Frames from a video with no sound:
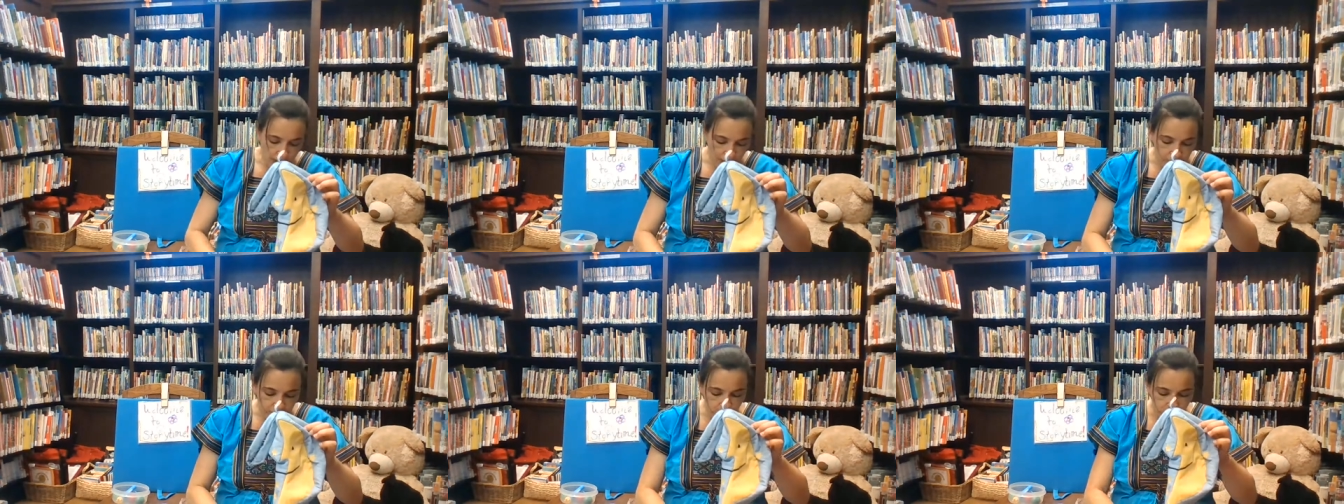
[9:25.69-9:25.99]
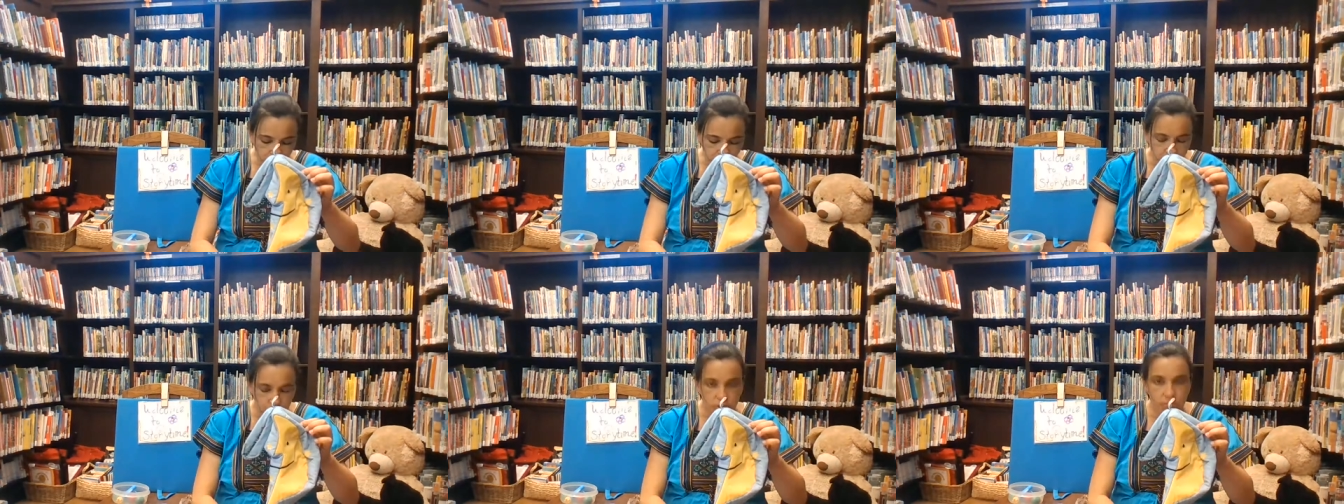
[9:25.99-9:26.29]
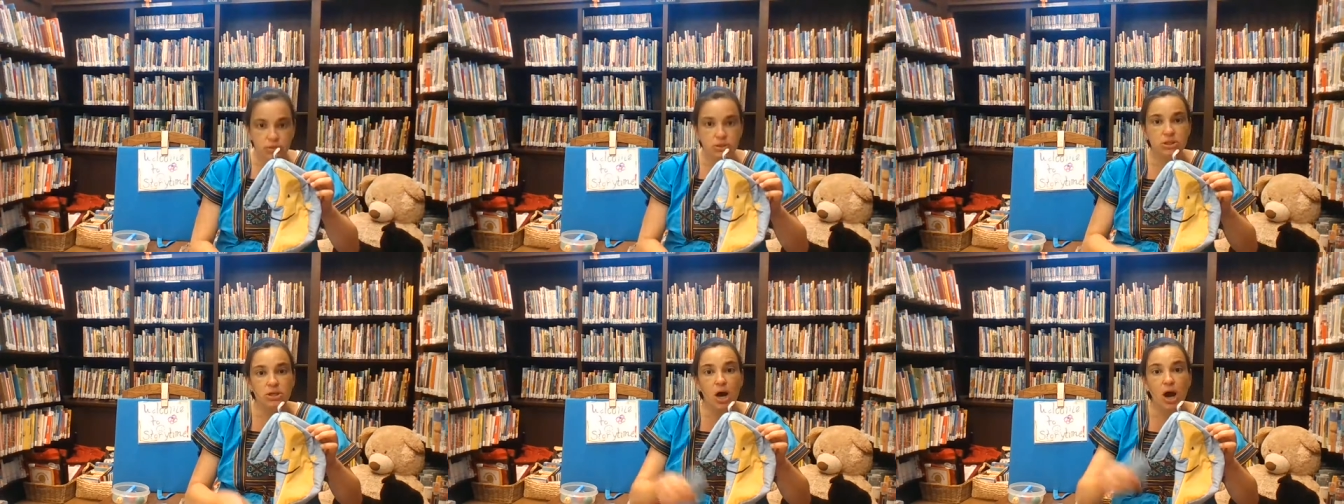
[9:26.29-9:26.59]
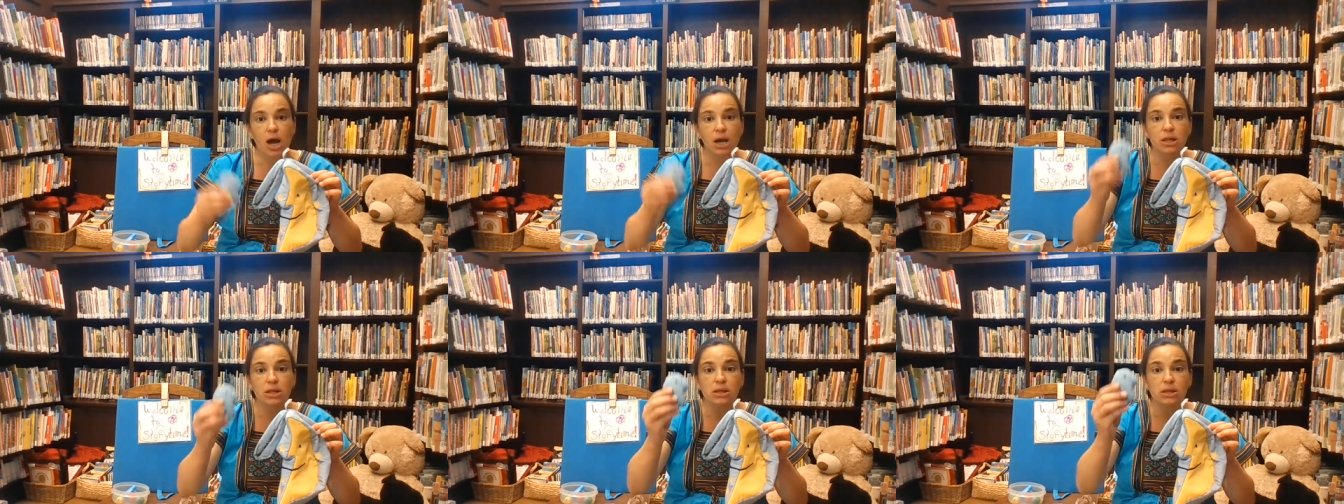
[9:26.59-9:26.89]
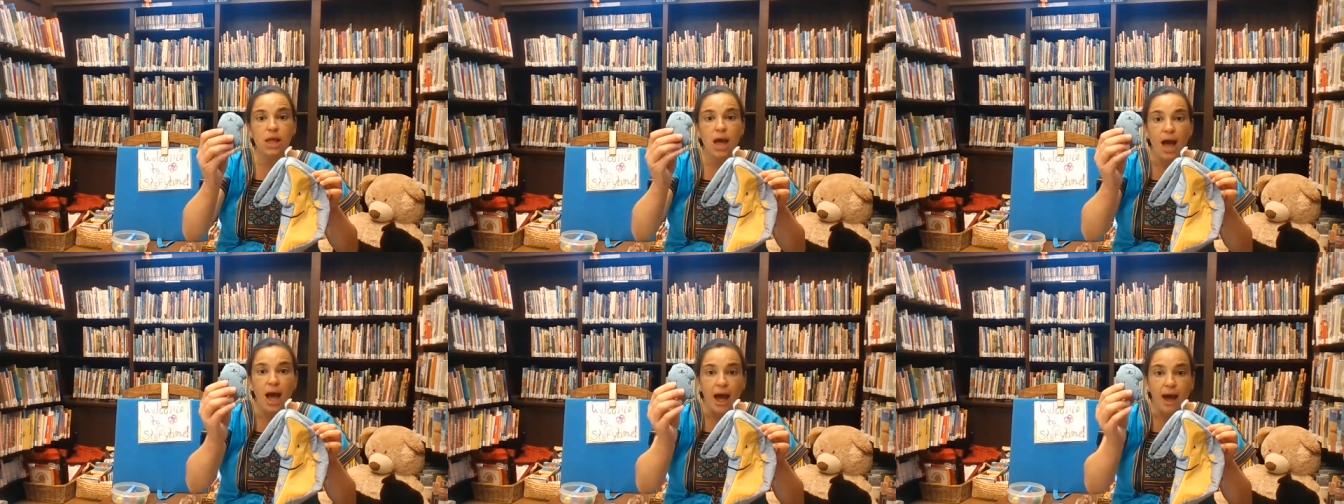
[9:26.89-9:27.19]
The little dog
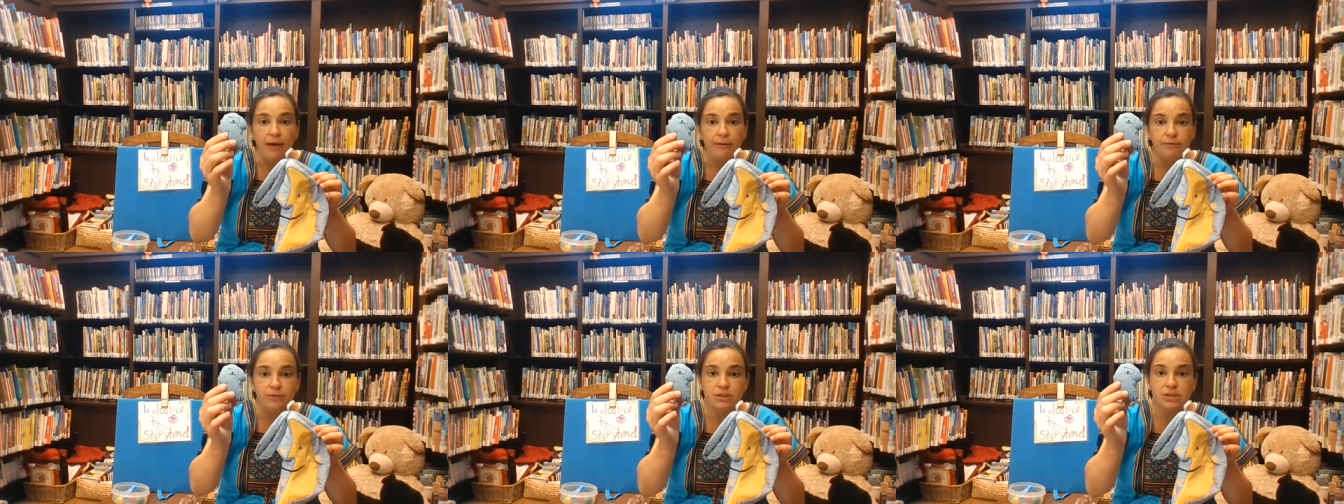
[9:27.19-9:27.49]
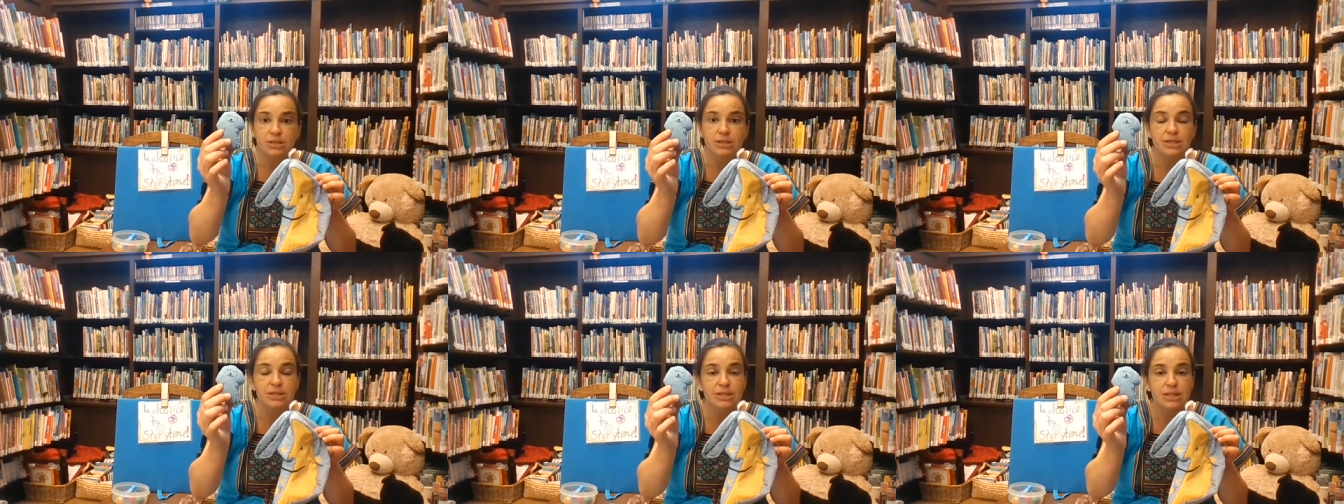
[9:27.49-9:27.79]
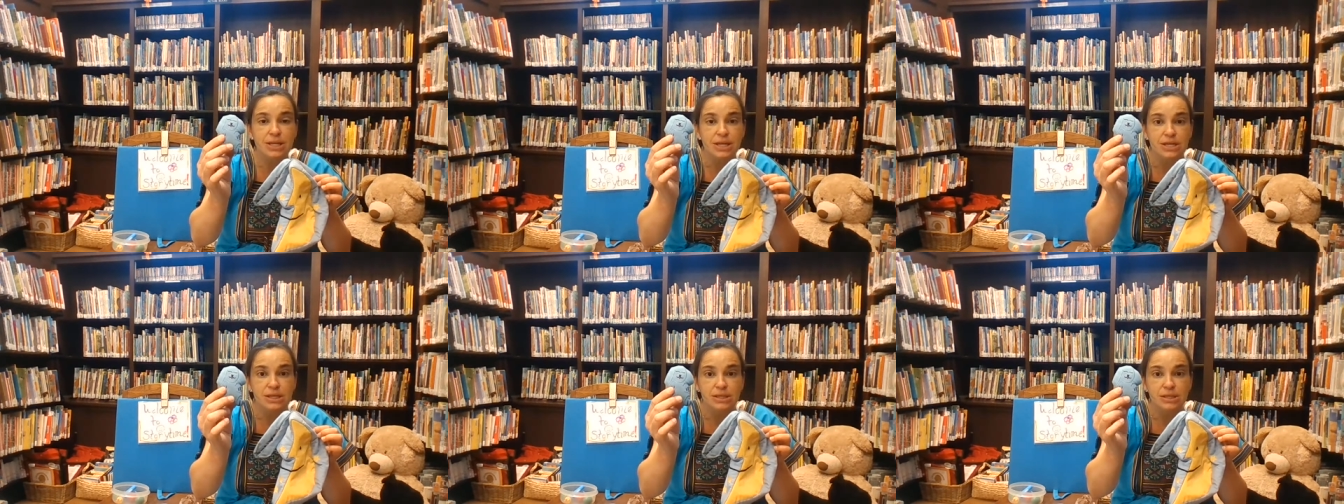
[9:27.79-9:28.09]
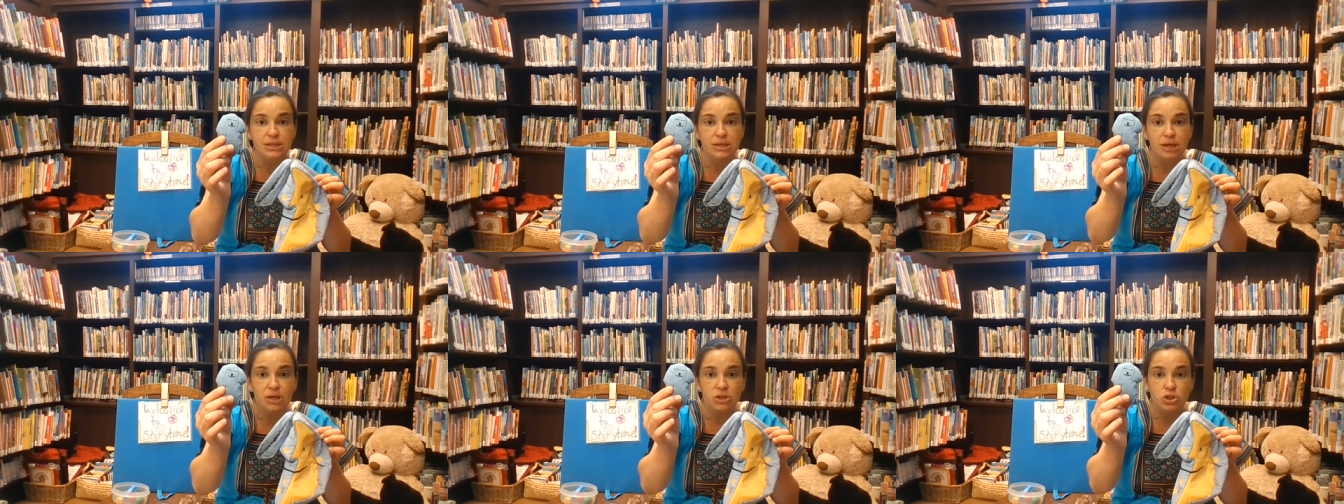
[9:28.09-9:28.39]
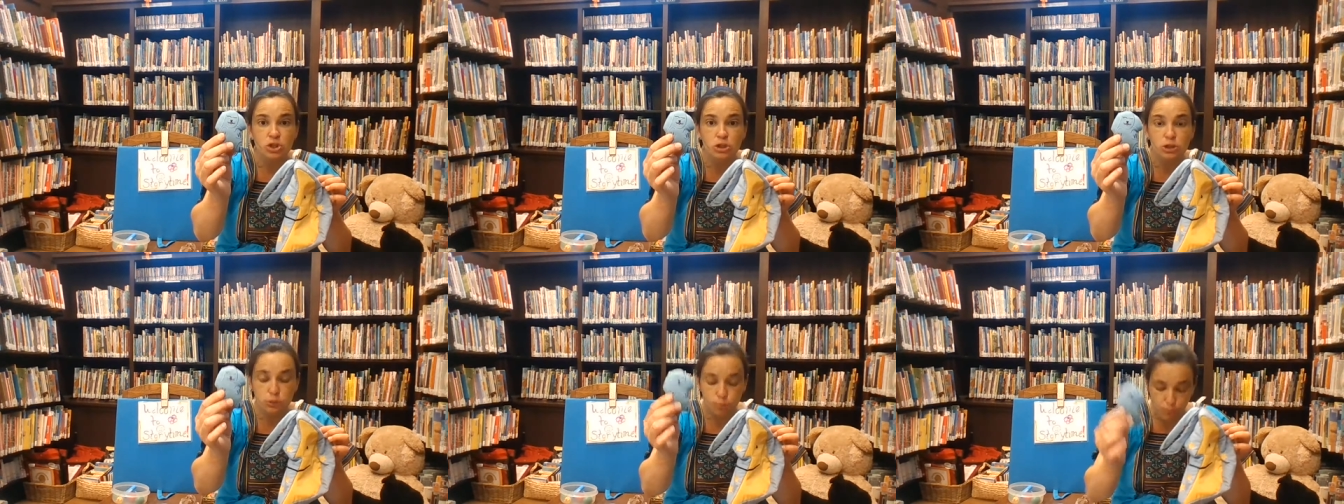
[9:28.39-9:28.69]
laughed to see such
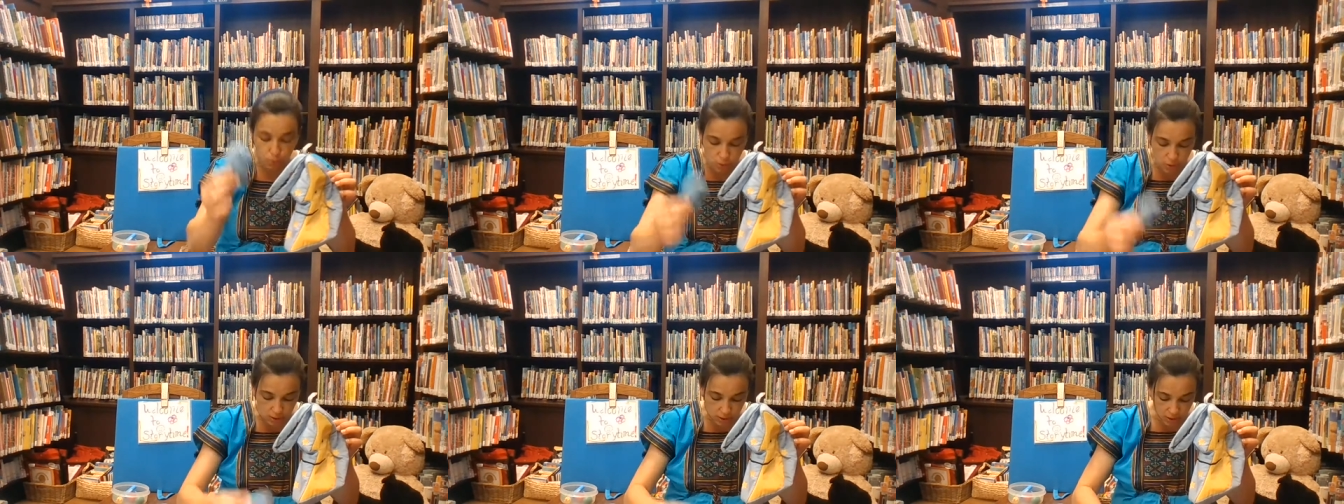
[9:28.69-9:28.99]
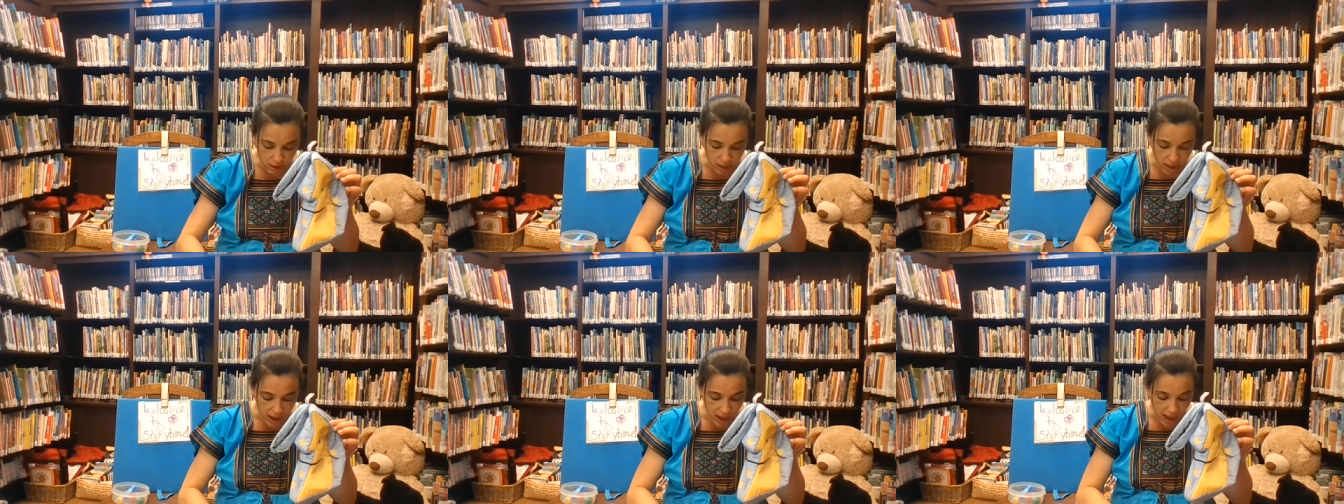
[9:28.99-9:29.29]
sport,